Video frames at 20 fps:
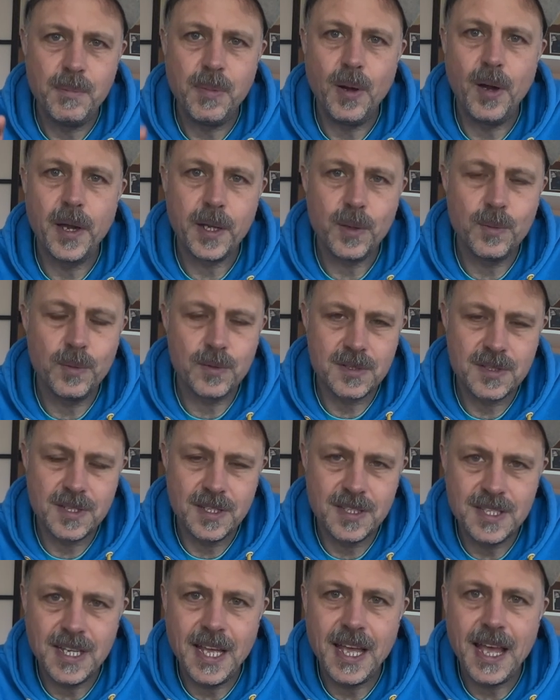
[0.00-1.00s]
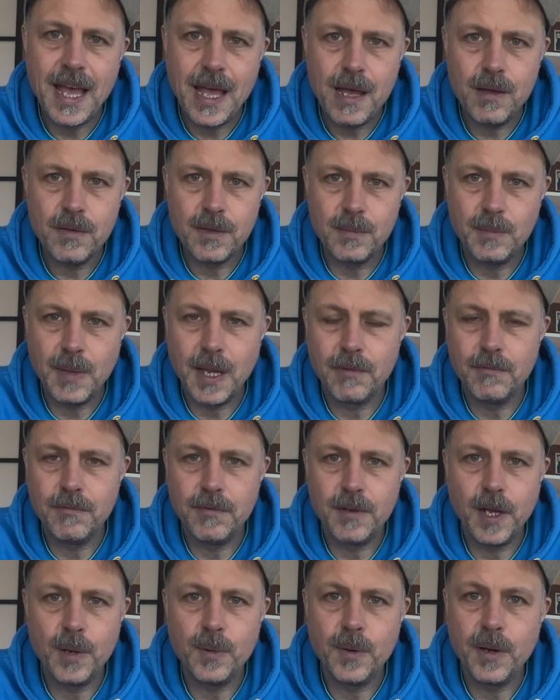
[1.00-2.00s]
pike wants to sit out of the main
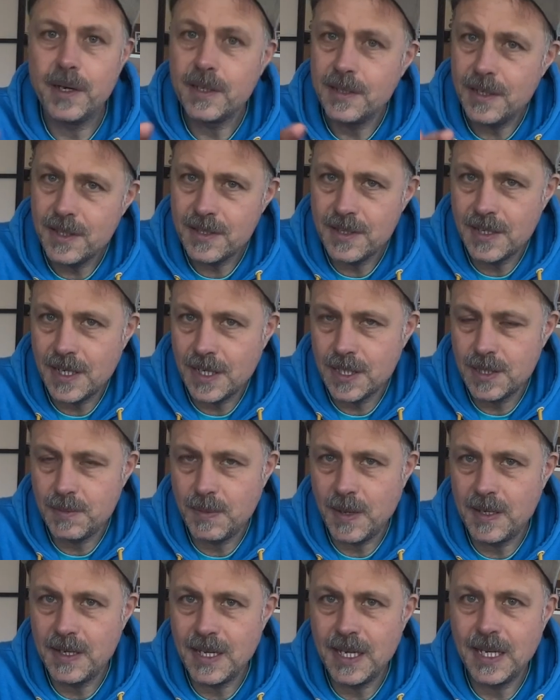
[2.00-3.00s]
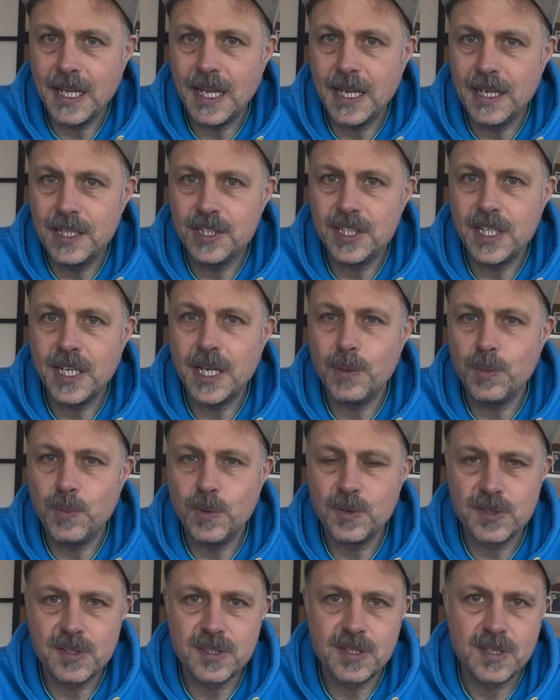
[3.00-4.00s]
flow where it doesn't expend any energy. It
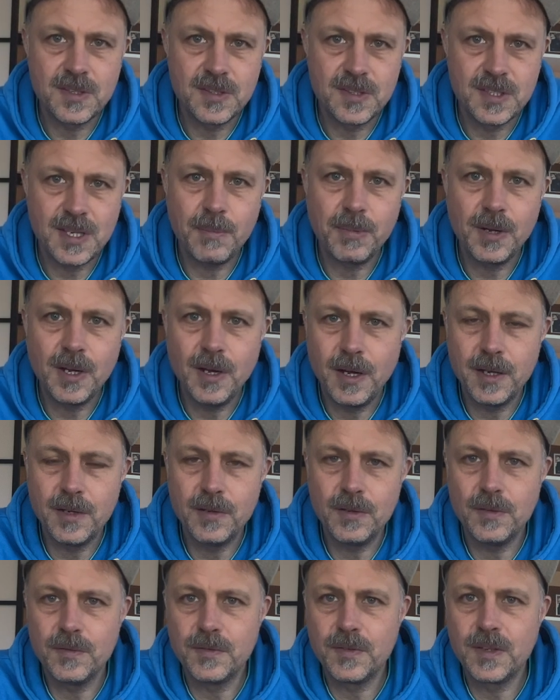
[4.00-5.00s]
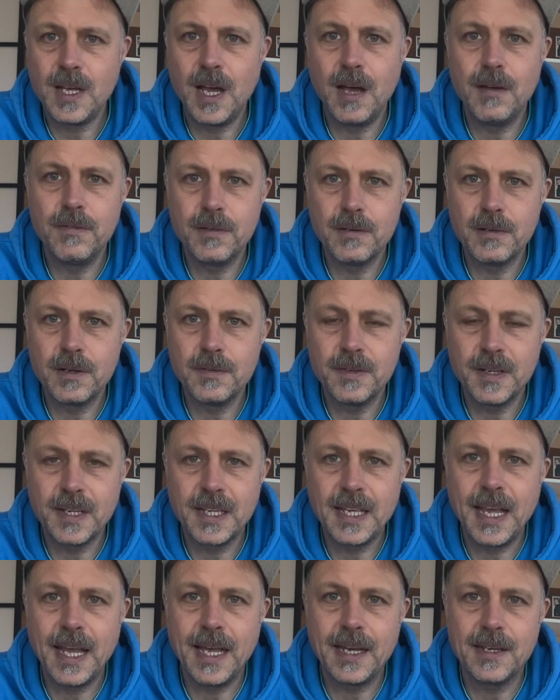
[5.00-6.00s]
wants some kind of cover if
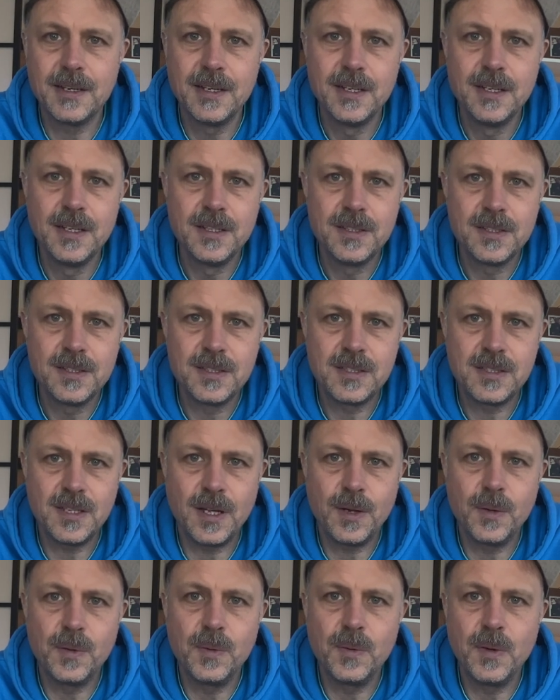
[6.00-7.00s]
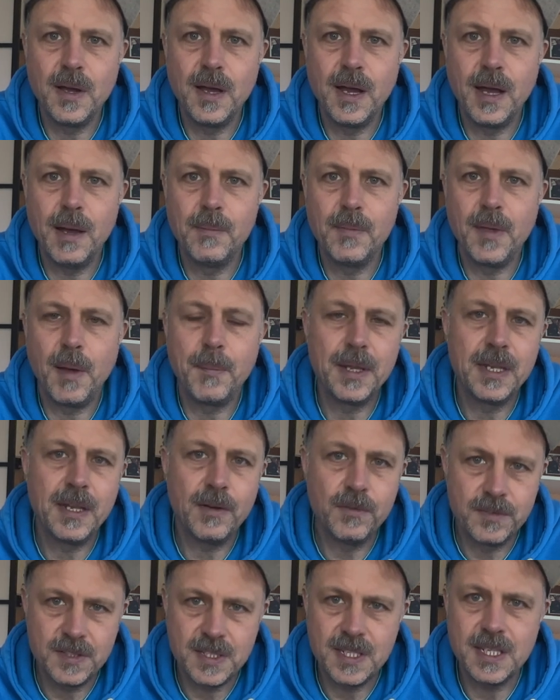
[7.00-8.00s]
it can. So, I mean,
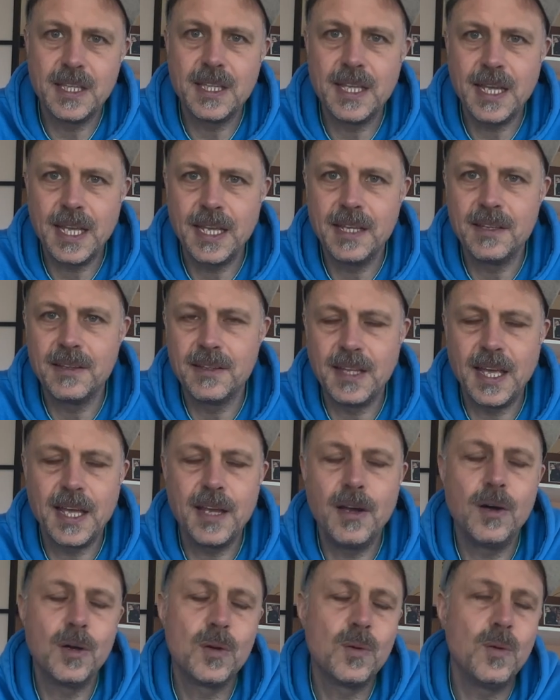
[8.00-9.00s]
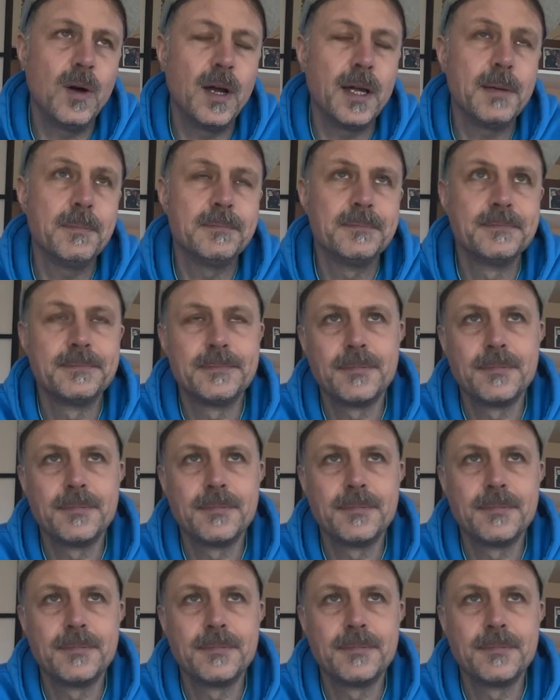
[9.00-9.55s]
obviously they are quite